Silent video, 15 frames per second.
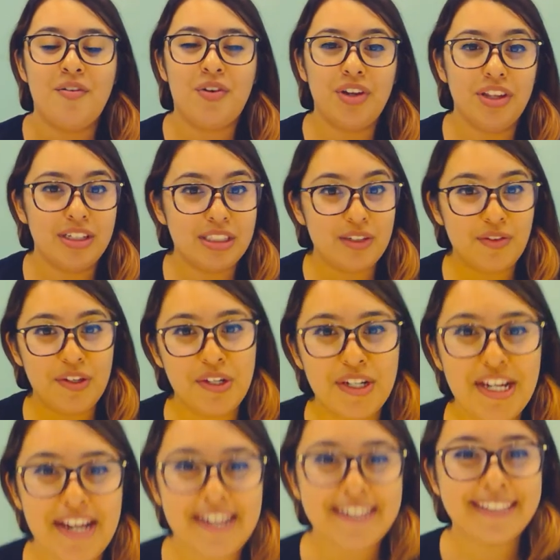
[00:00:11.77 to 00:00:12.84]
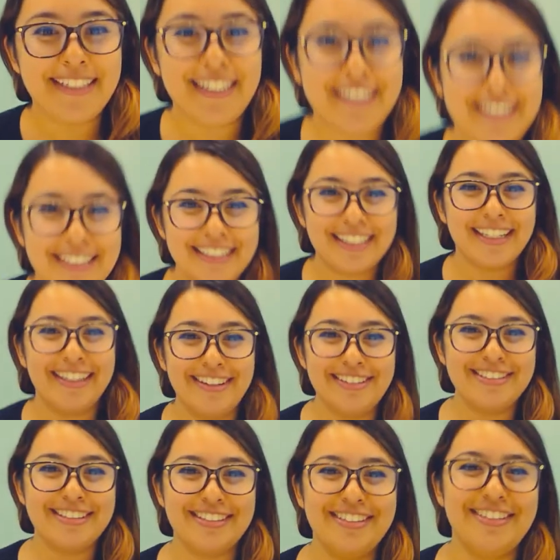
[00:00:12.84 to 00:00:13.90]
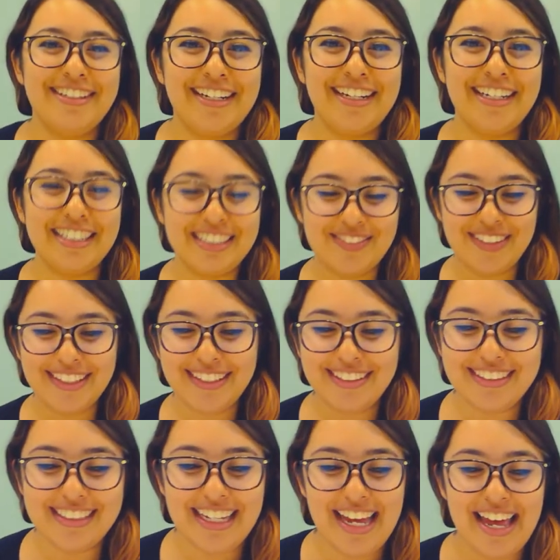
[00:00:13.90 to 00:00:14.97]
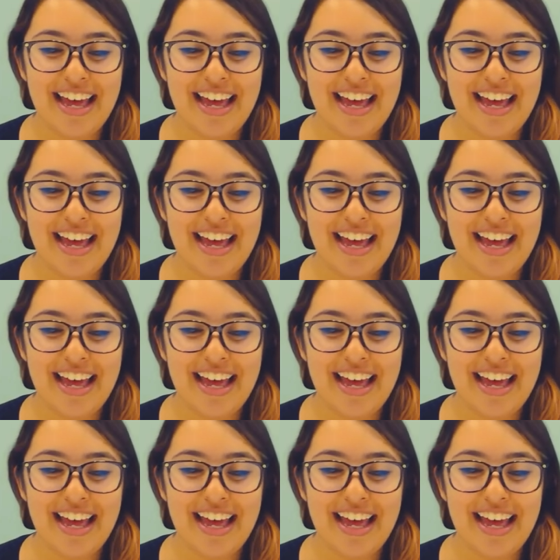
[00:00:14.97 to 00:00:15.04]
For those of you guys that took those Owner Connects videos,